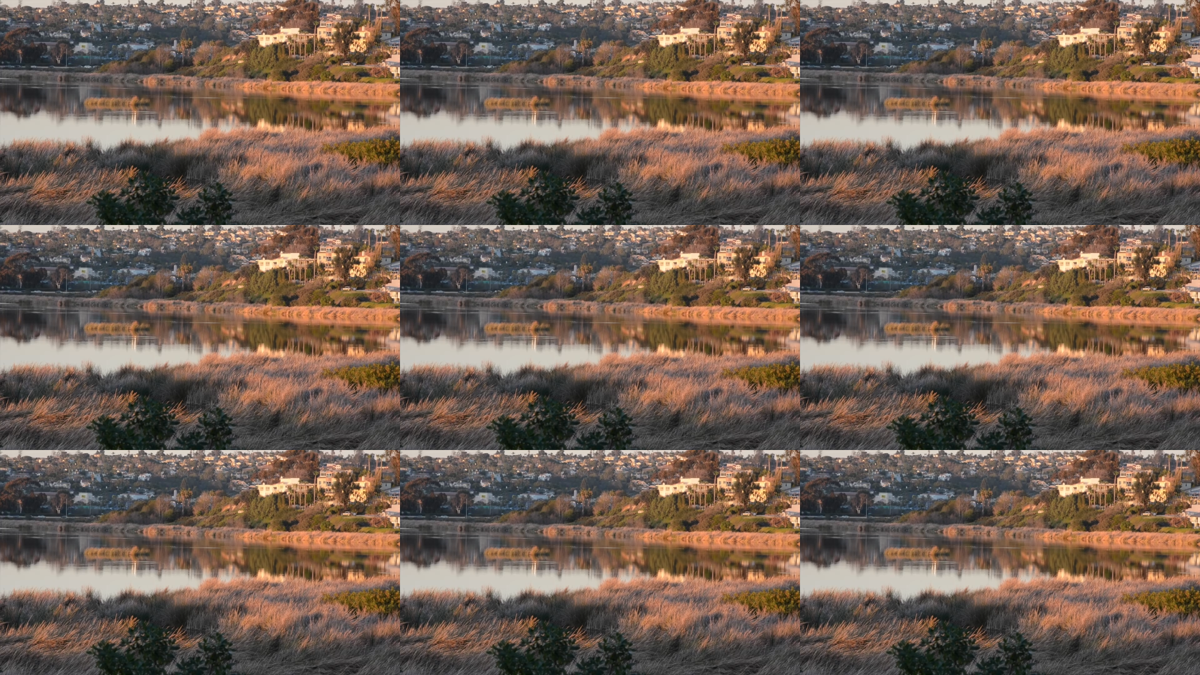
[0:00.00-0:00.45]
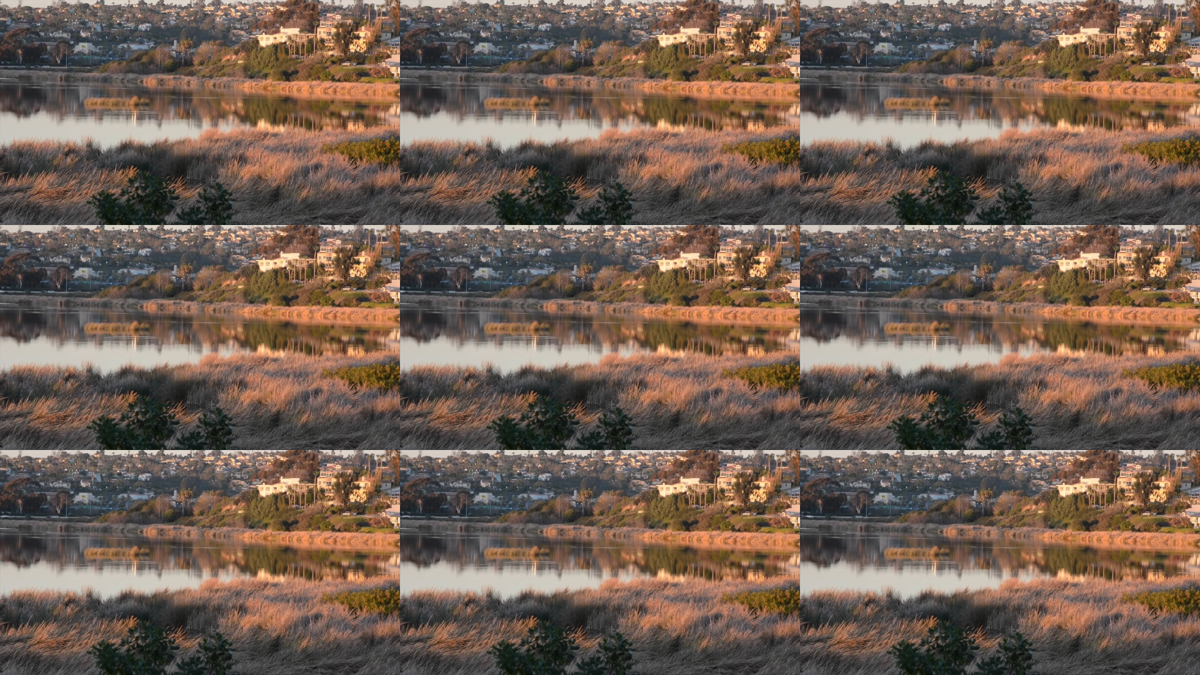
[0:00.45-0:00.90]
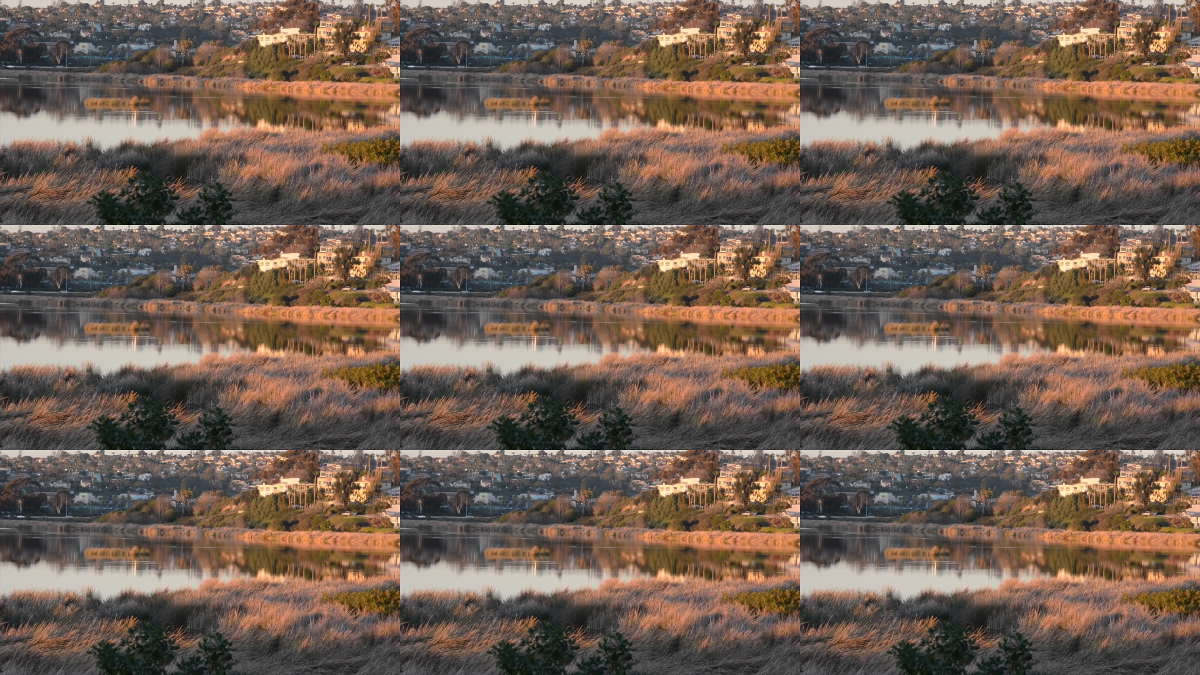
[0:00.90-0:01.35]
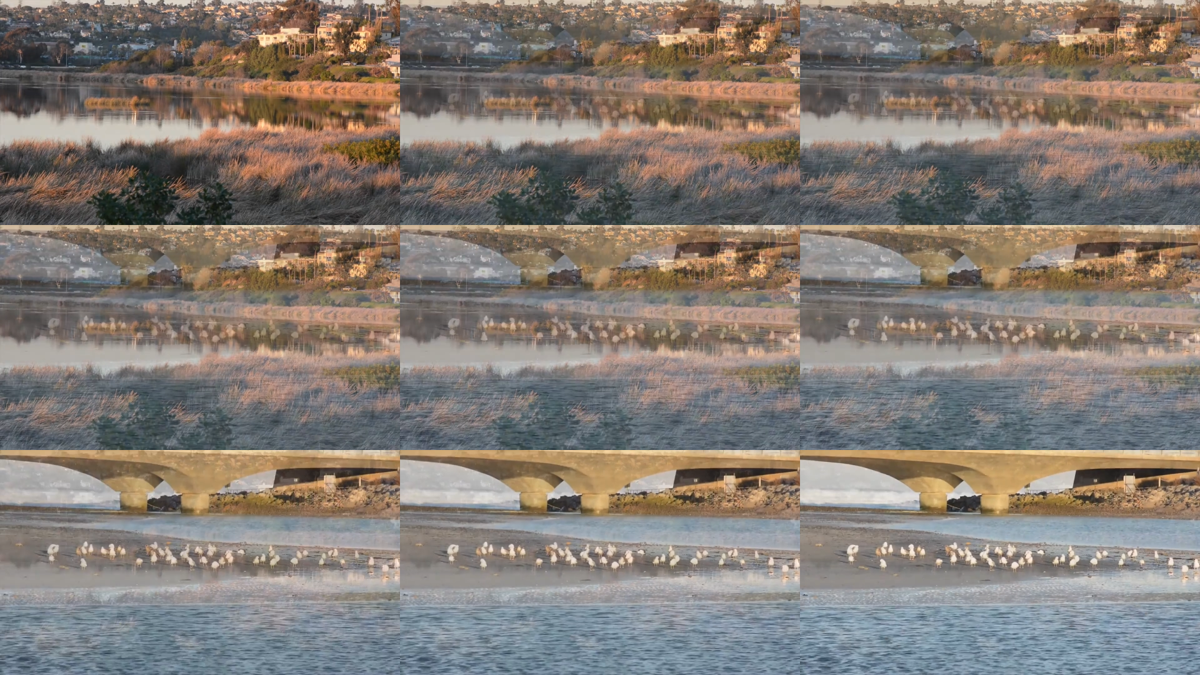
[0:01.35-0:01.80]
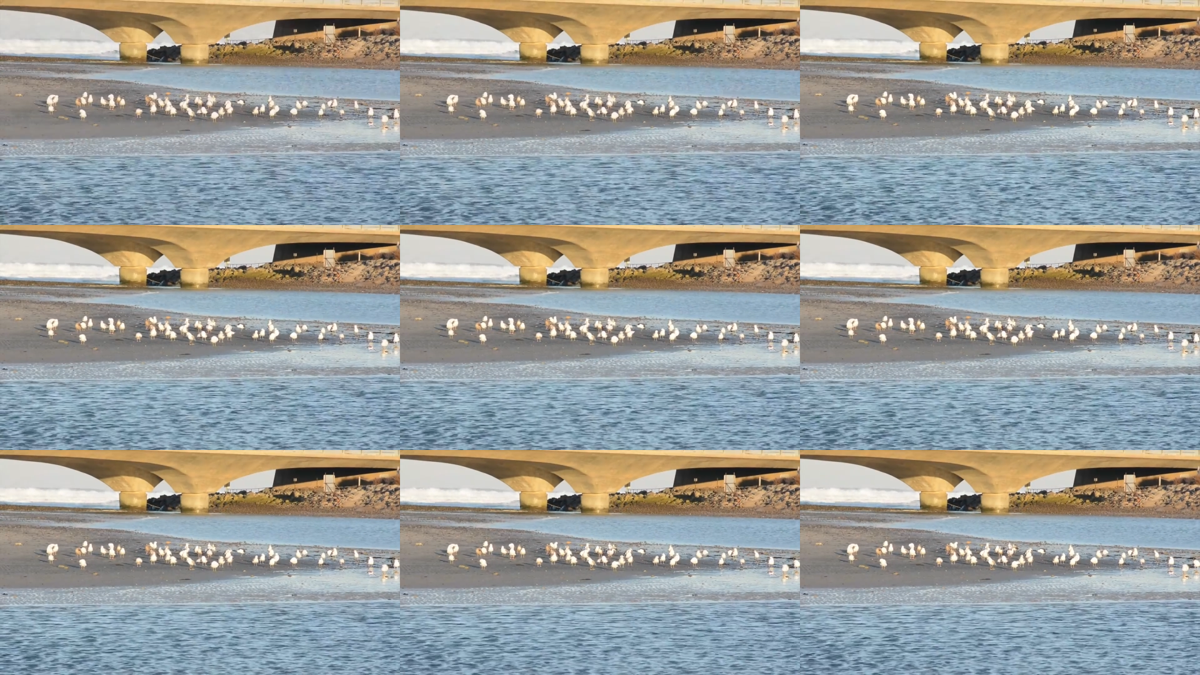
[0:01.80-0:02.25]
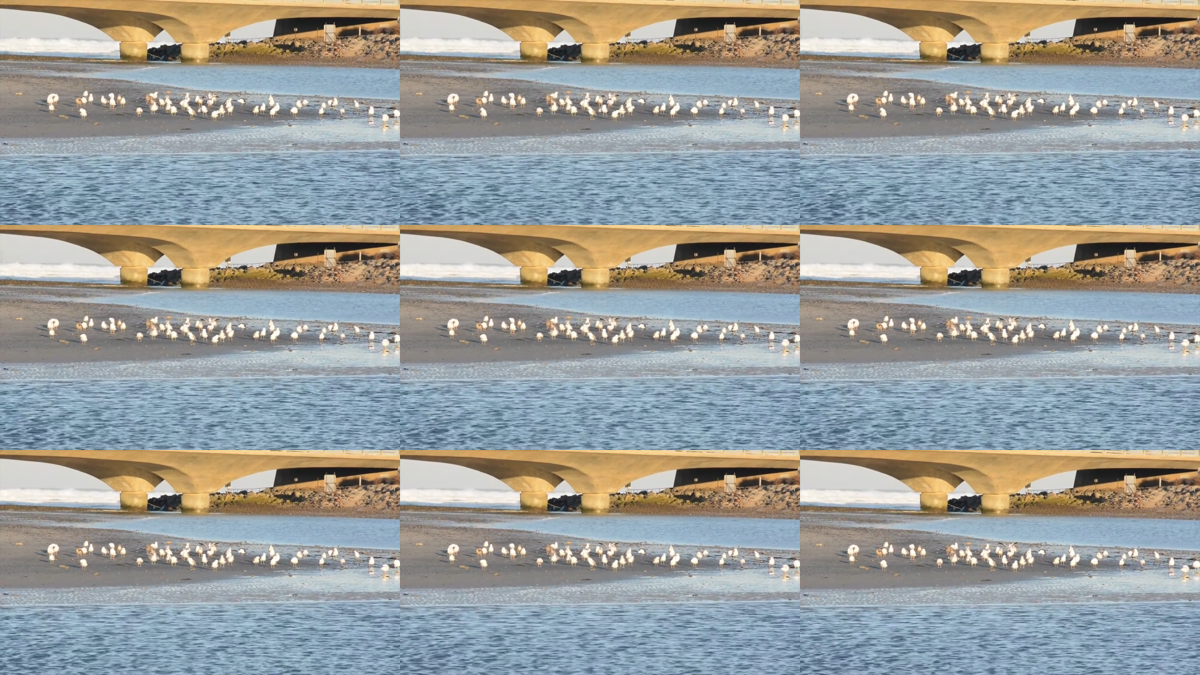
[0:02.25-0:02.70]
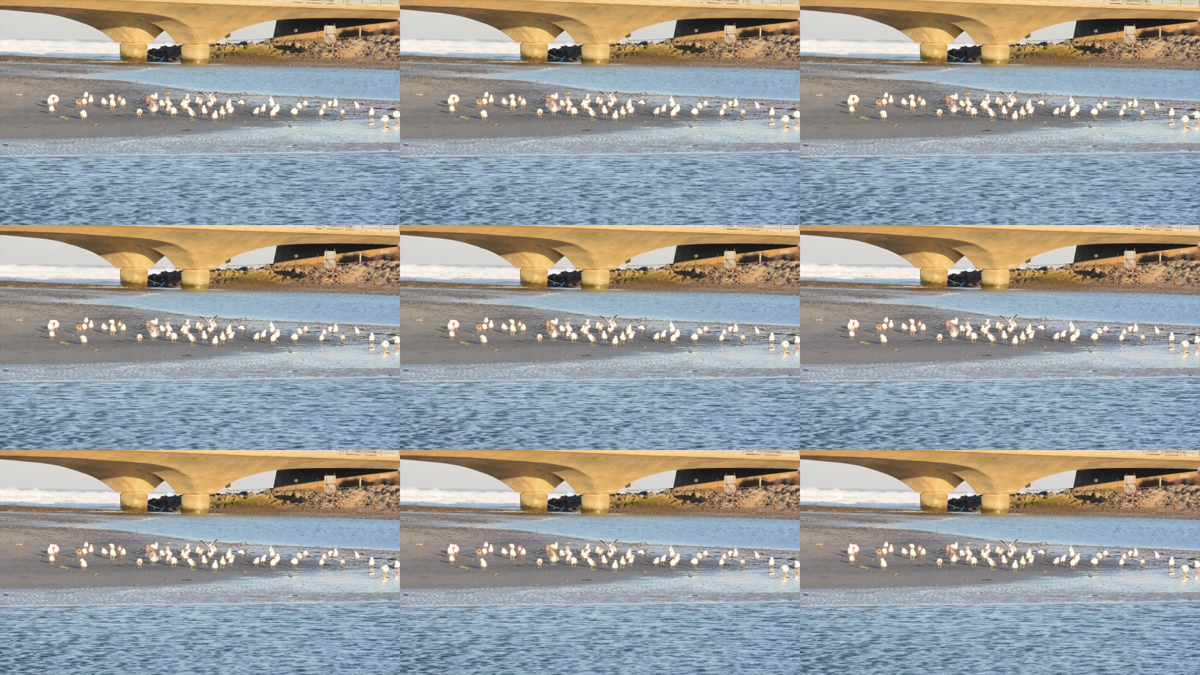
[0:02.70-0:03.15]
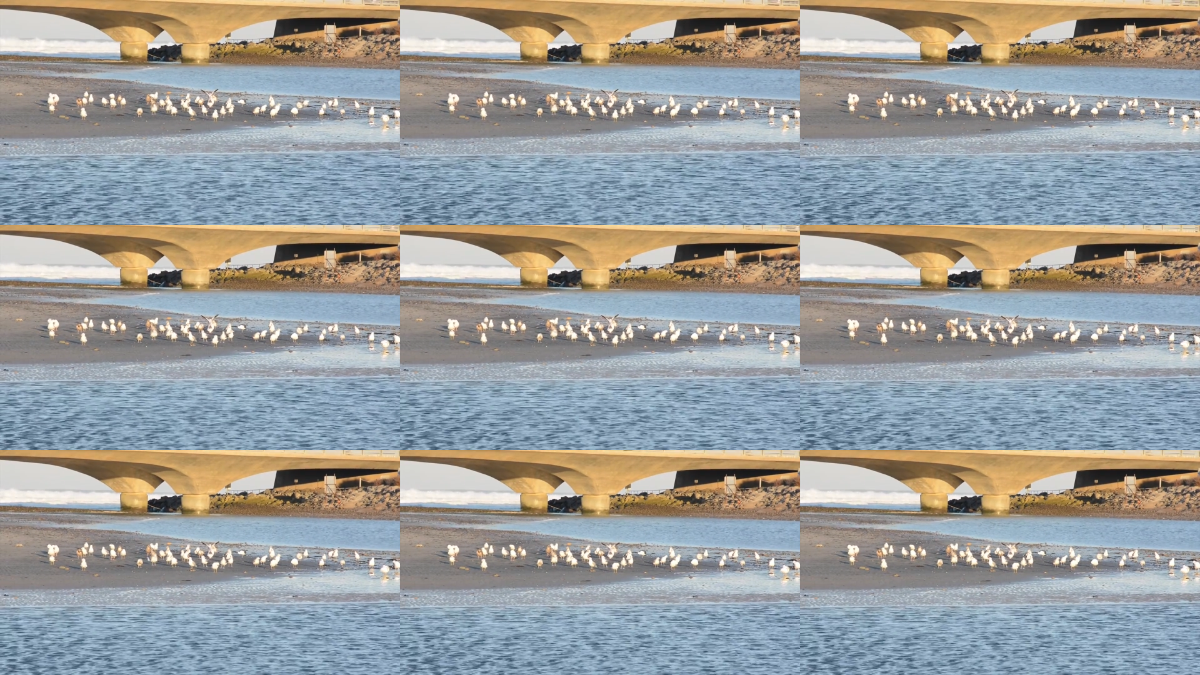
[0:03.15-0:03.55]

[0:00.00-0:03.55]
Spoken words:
[unreadable: no face in view]